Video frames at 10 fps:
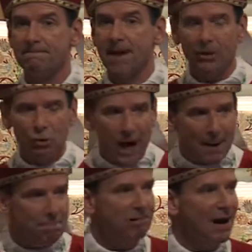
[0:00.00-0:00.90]
I do
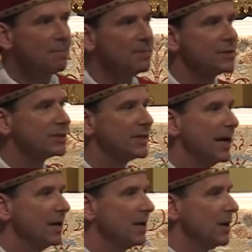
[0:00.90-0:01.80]
not promise
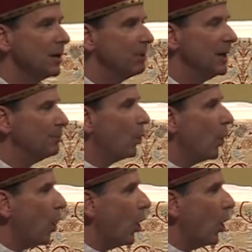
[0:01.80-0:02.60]
that people will